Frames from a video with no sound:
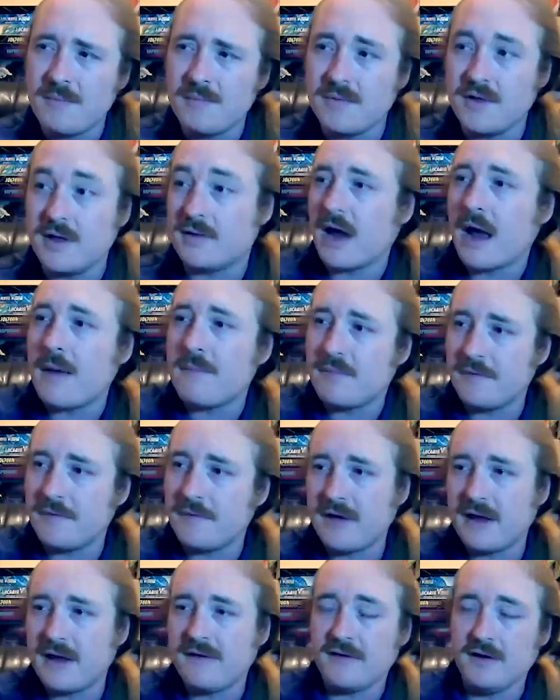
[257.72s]
the type of
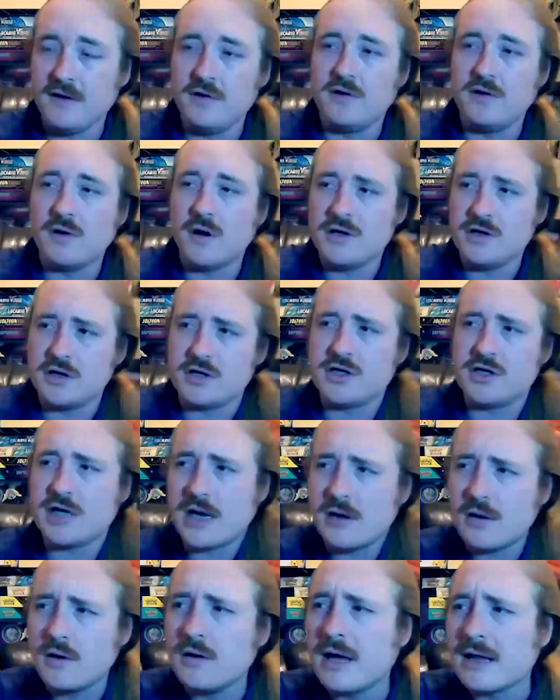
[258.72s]
things that you do on your
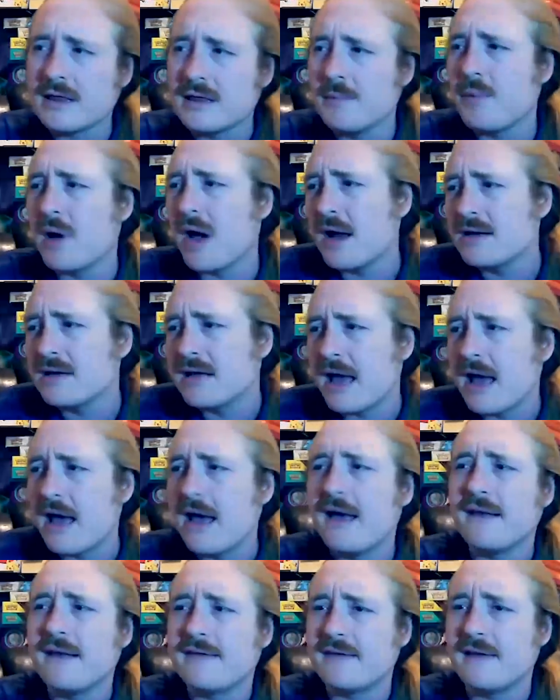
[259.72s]
channel, like the
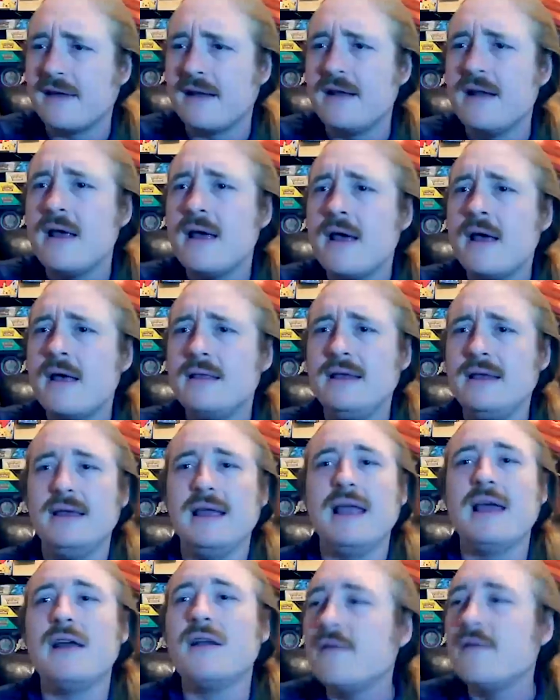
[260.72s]
podcasts and the
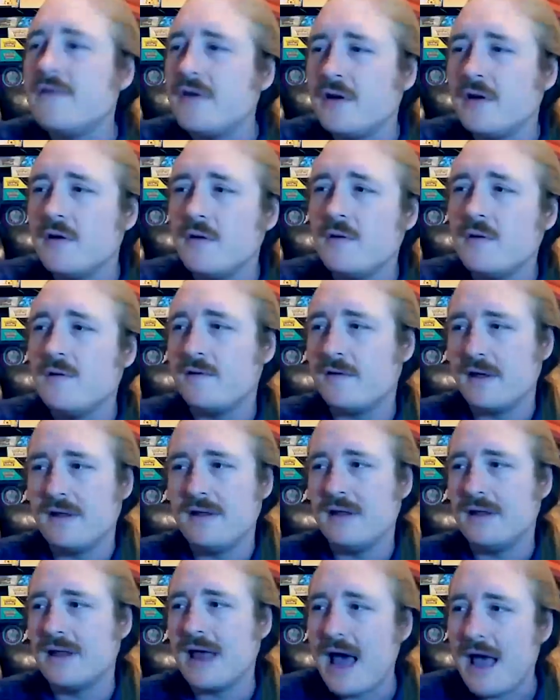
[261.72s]
interviews
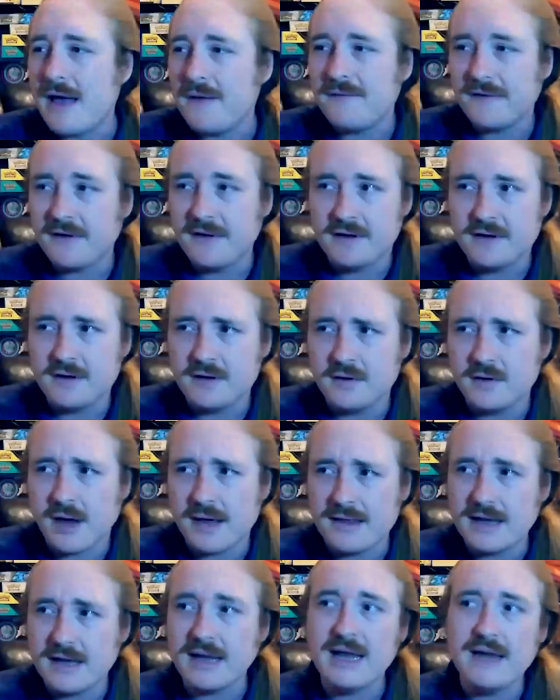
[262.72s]
and the lives that you do,
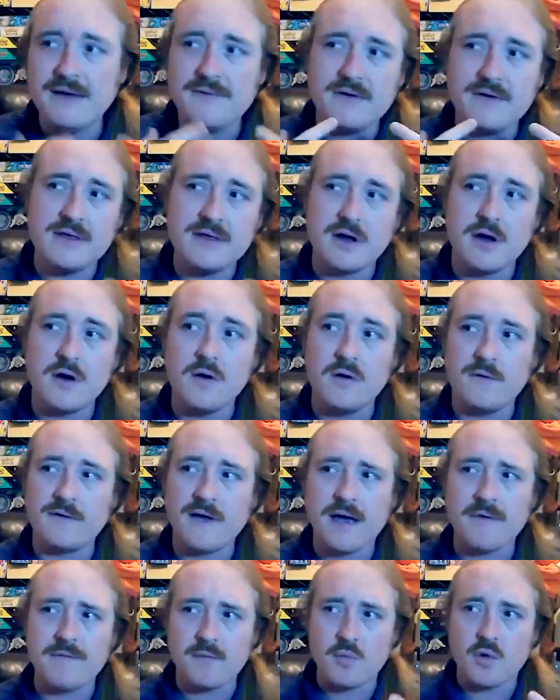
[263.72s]
I think even those
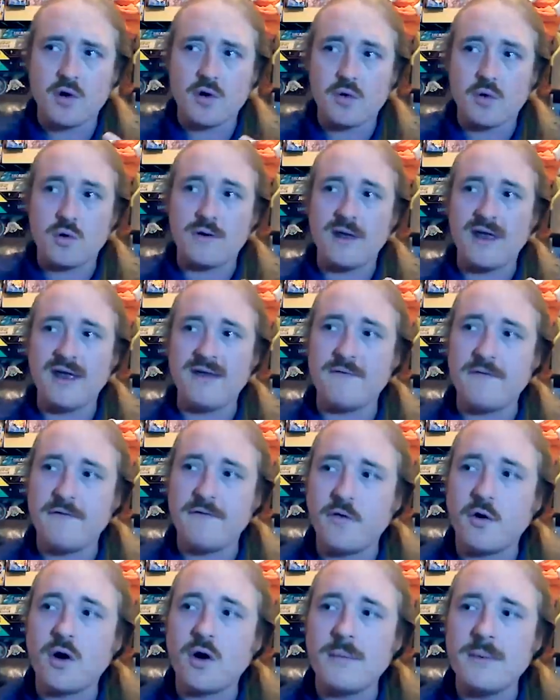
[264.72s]
have a more
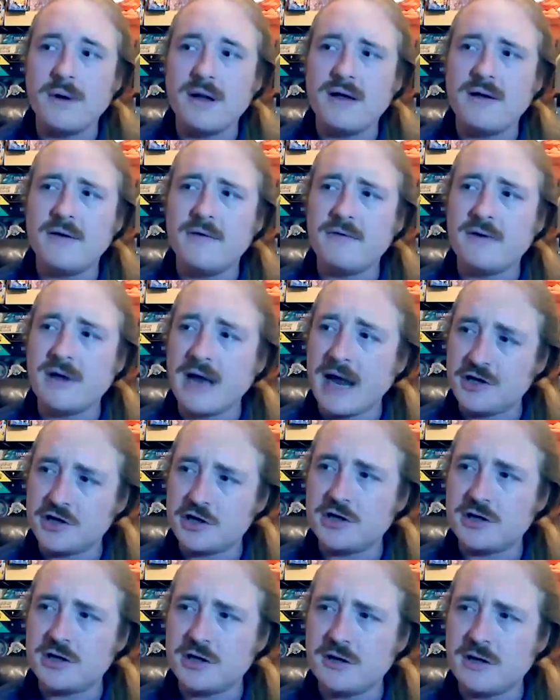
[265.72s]
informative
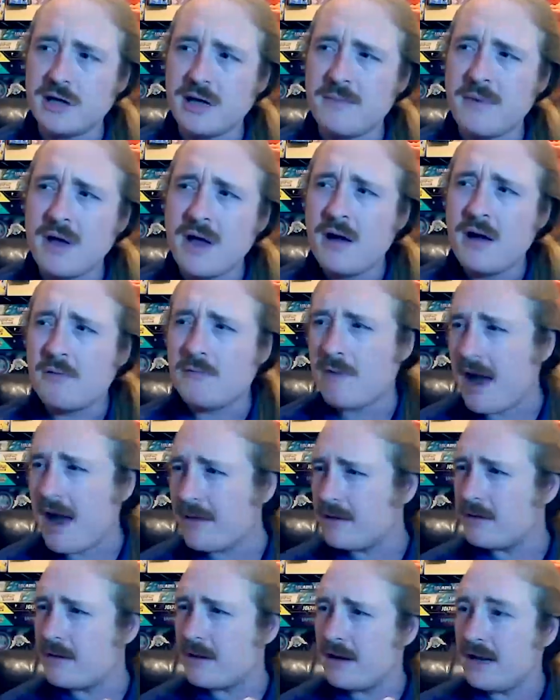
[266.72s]
nature to them
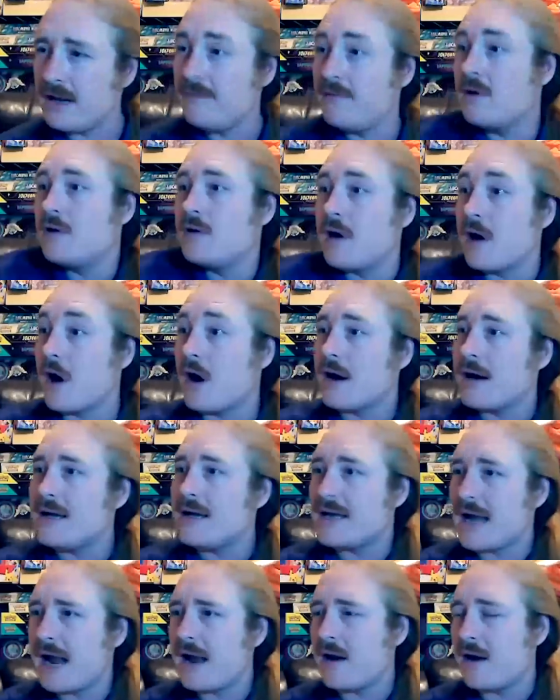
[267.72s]
rather than, even though they are
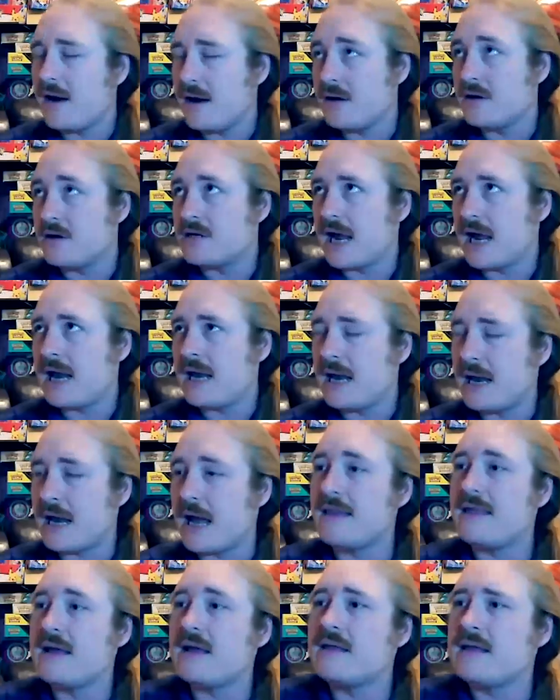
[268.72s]
entertaining,
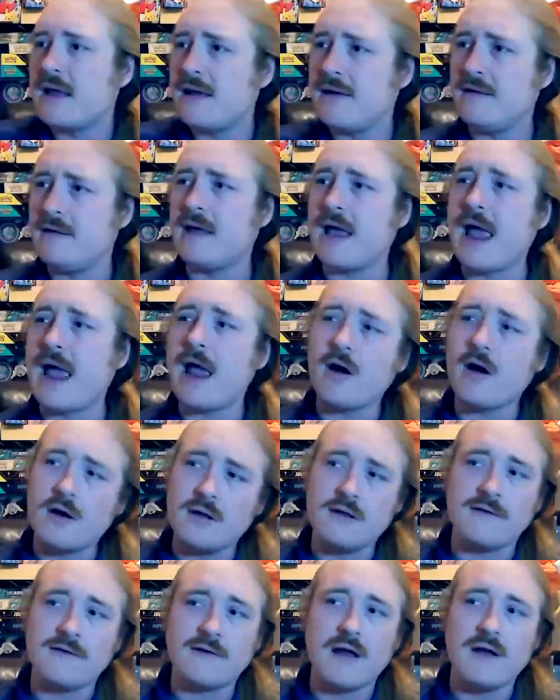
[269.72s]
I think they err
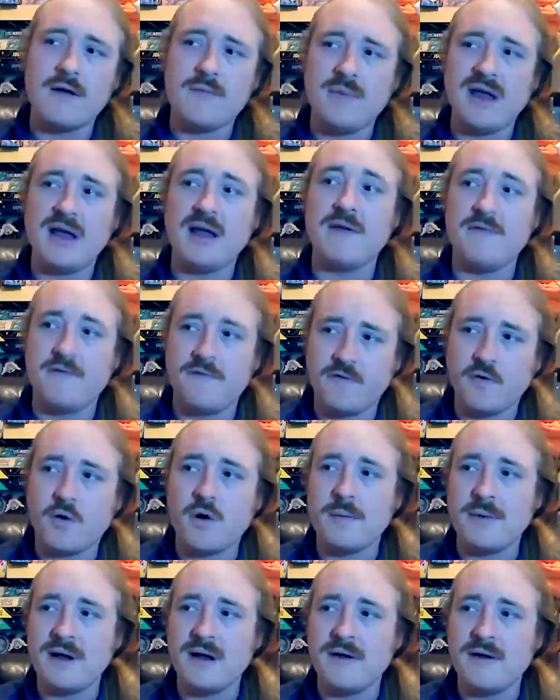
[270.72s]
on the side of being
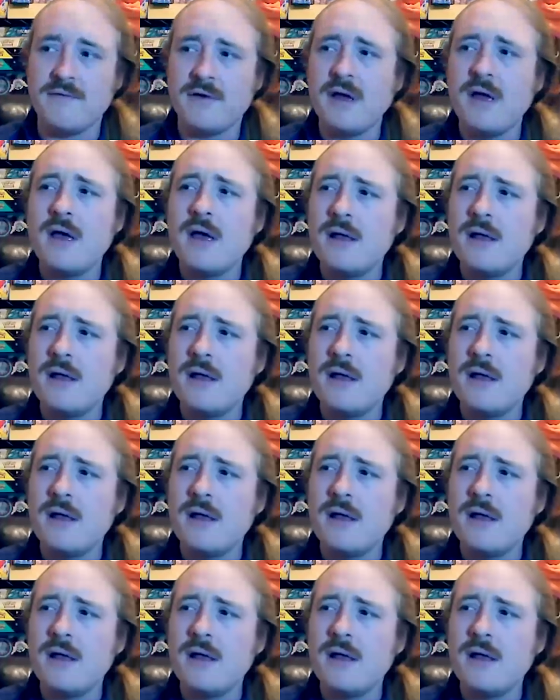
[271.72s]
informative.